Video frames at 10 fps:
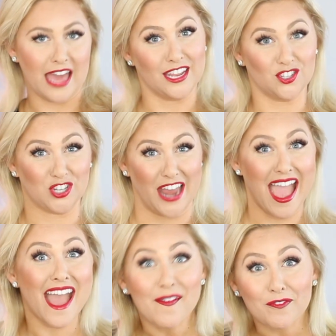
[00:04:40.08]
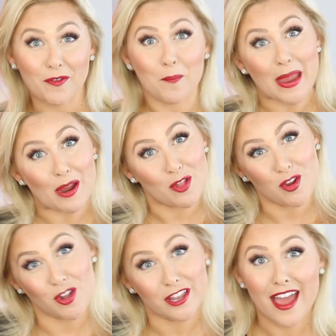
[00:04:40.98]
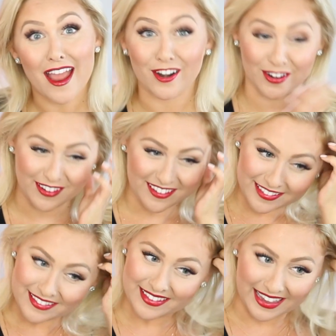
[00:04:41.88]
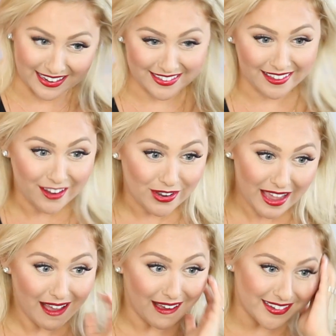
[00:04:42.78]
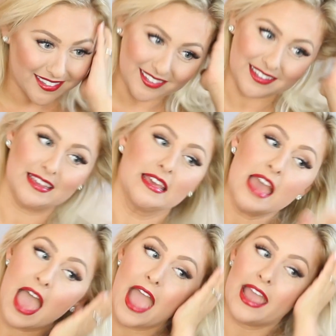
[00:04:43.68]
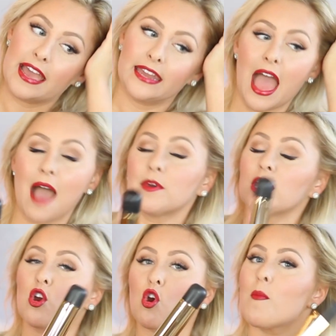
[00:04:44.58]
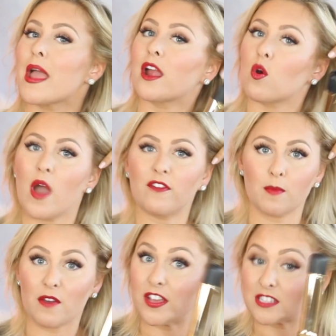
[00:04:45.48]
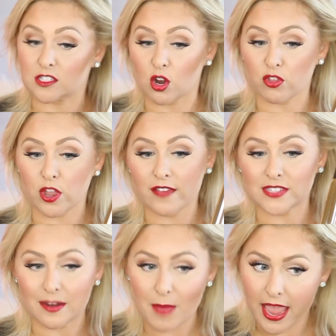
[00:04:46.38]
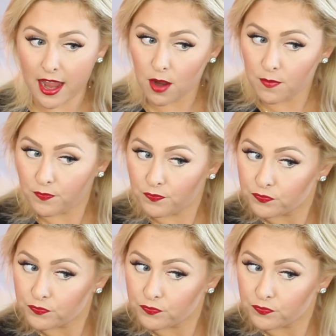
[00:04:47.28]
a half barrel curling iron, and it's clearly hot. And I'm gonna curl my hair away from my face. I'll start on the left side of my hair,